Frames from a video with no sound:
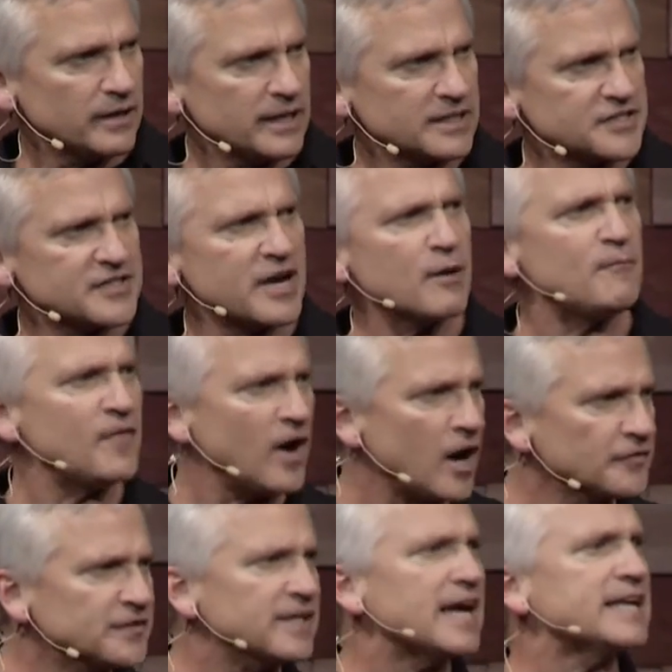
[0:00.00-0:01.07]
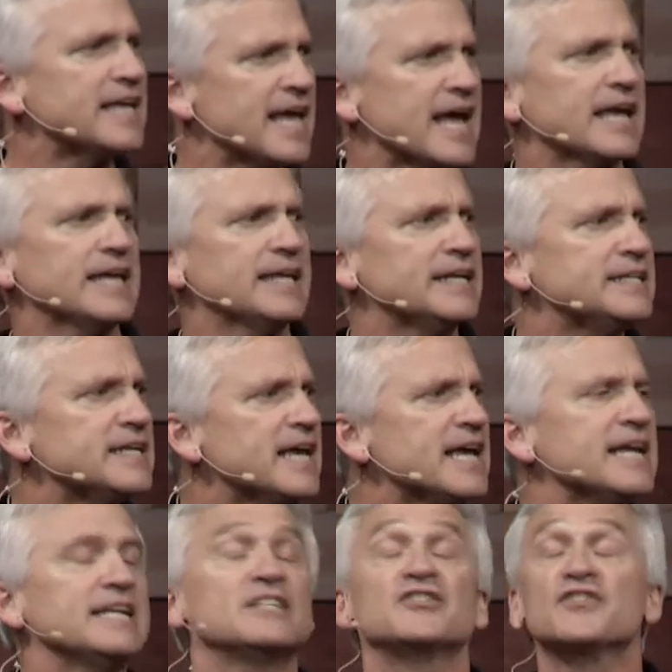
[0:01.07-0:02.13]
It's their fault that I can't get a
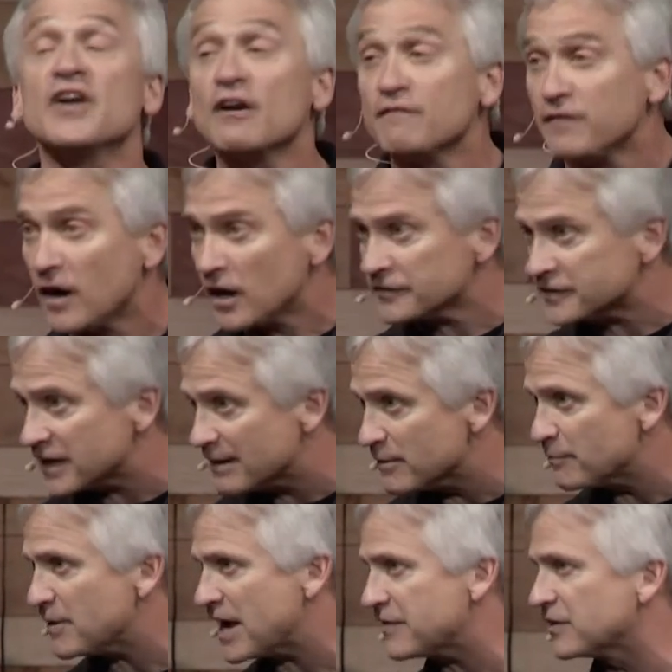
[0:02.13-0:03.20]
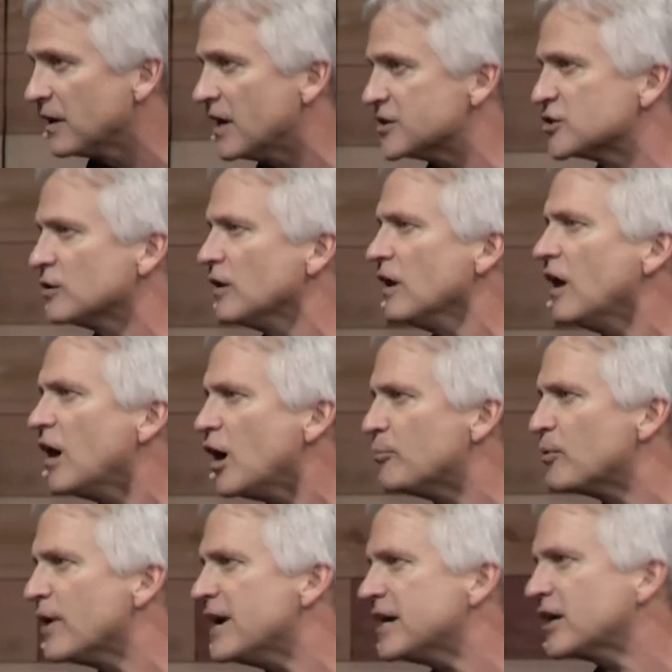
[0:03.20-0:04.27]
date. It's their fault that I'm a pathological
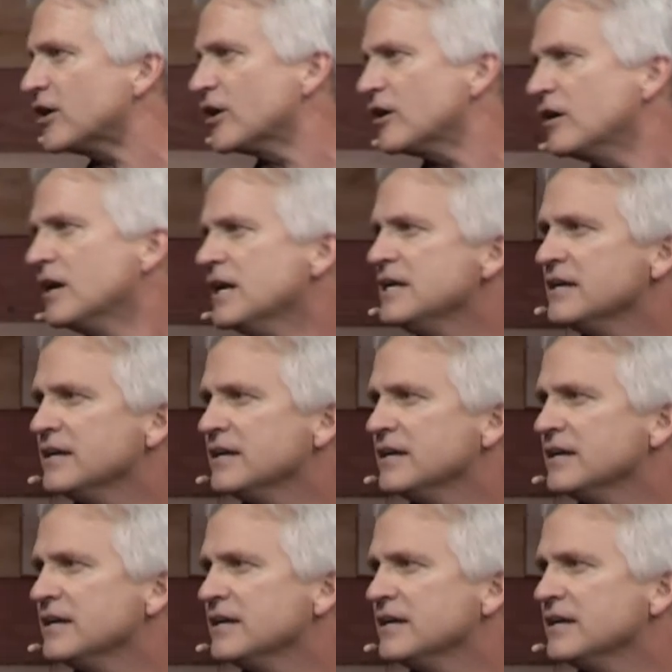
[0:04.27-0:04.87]
lawbreaker.